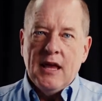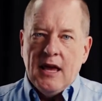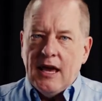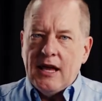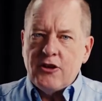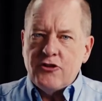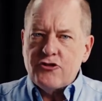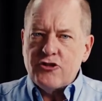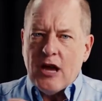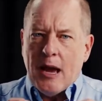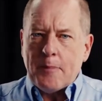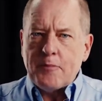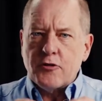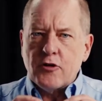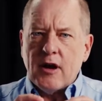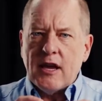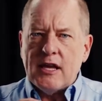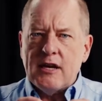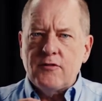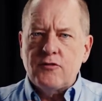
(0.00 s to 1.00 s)
And chapter
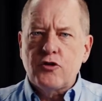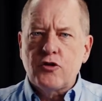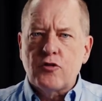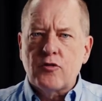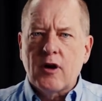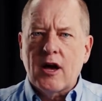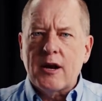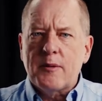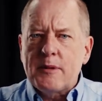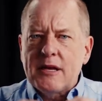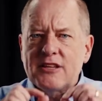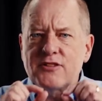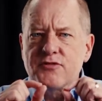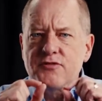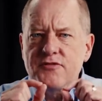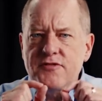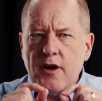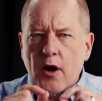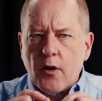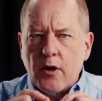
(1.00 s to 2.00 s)
8 of Deuteronomy is
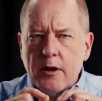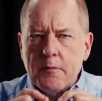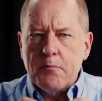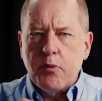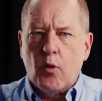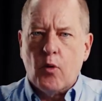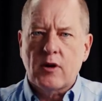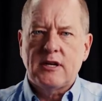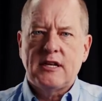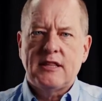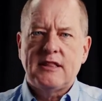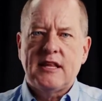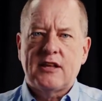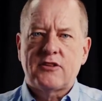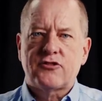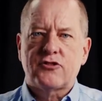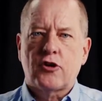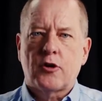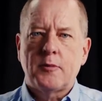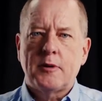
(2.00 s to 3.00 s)
very important in that
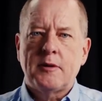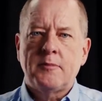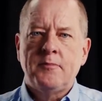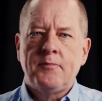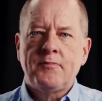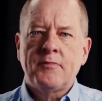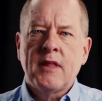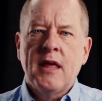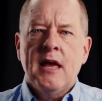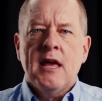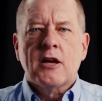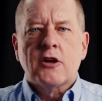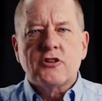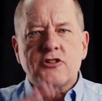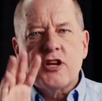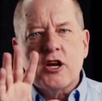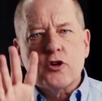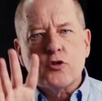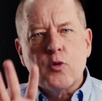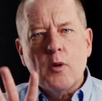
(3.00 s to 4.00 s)
sermon.
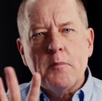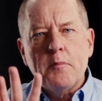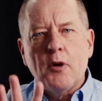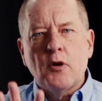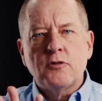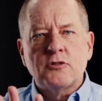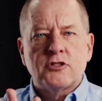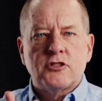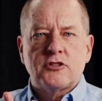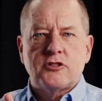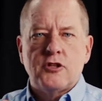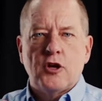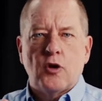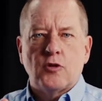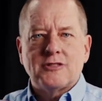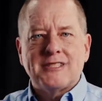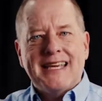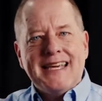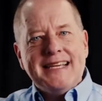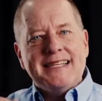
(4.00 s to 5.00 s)
Because here's what Moses
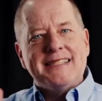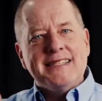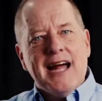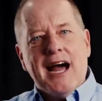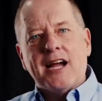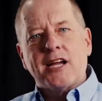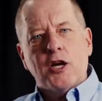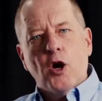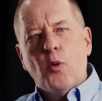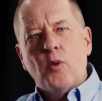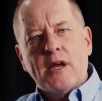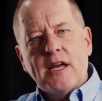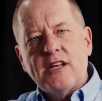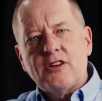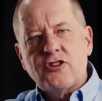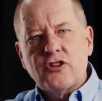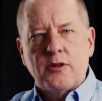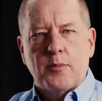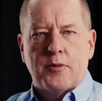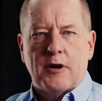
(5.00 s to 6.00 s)
knows he's not going
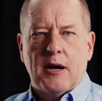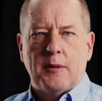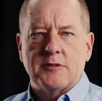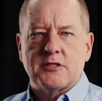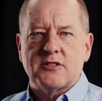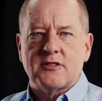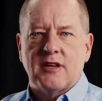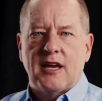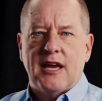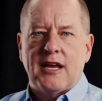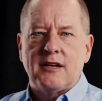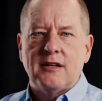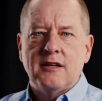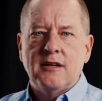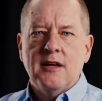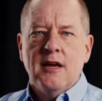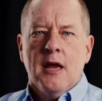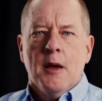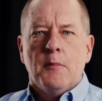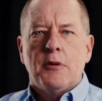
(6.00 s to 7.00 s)
into the promised land,
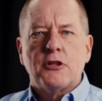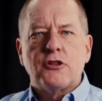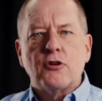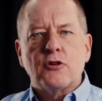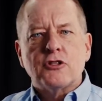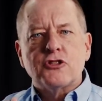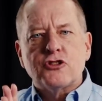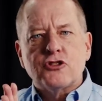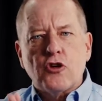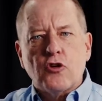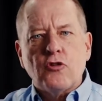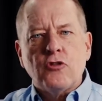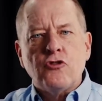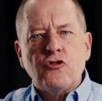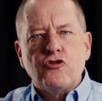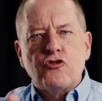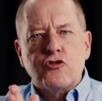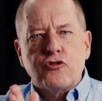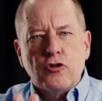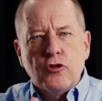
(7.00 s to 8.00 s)
but there are certain
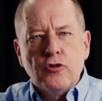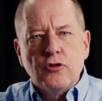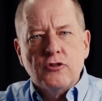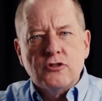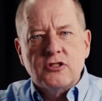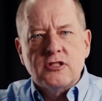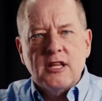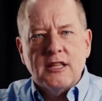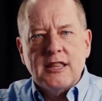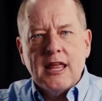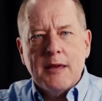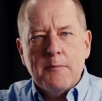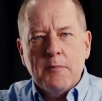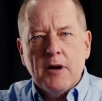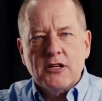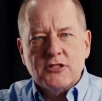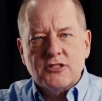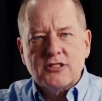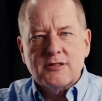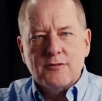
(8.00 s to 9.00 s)
truths that they
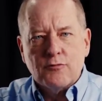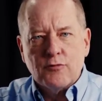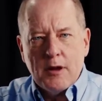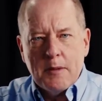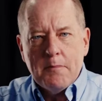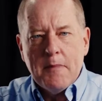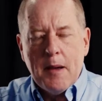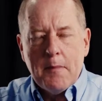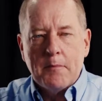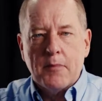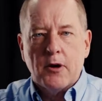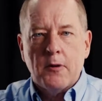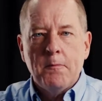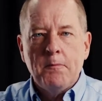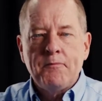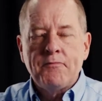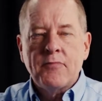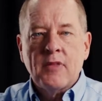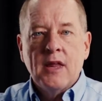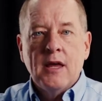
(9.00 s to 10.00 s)
must remember.
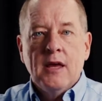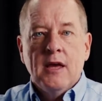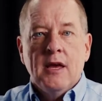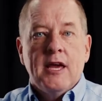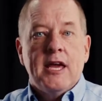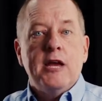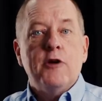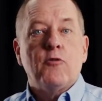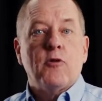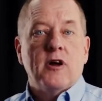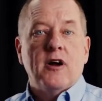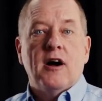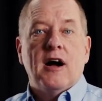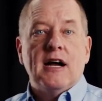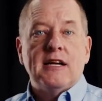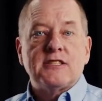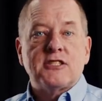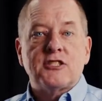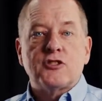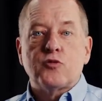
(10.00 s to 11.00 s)
He
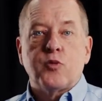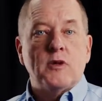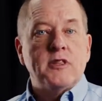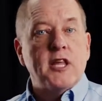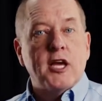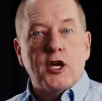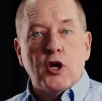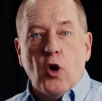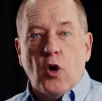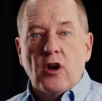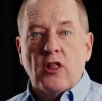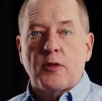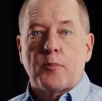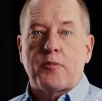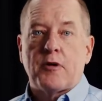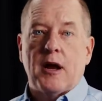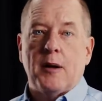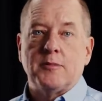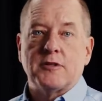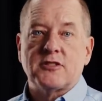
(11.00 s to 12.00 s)
realizes when they go to the
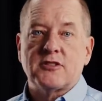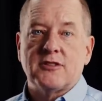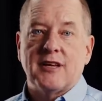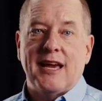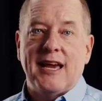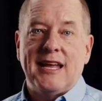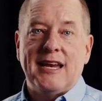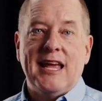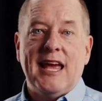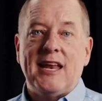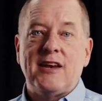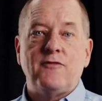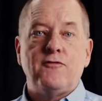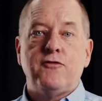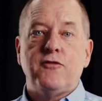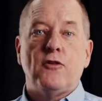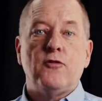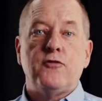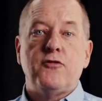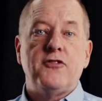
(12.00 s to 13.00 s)
promised land and
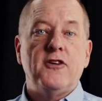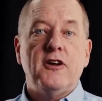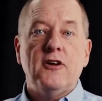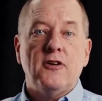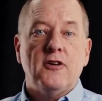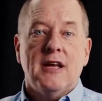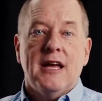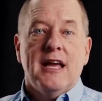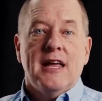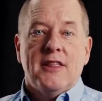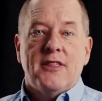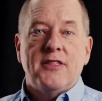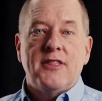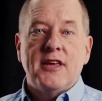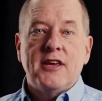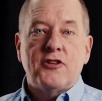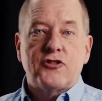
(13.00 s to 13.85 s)
fulfill the